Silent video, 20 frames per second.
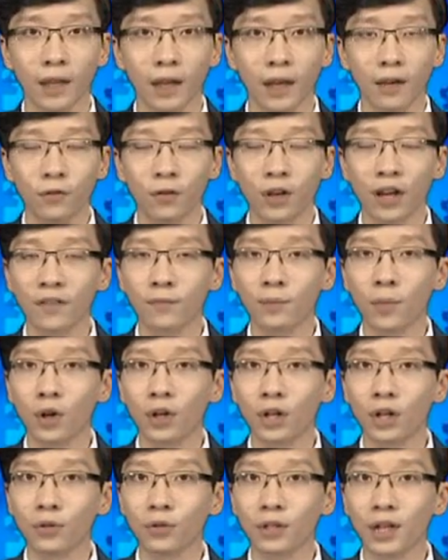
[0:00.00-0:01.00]
We have more
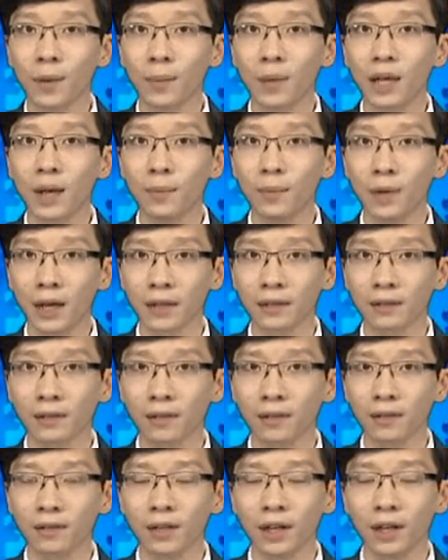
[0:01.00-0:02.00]
news coming up
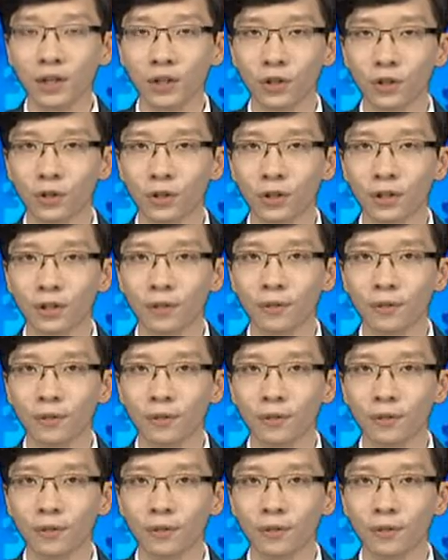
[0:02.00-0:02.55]
next. Stay tuned.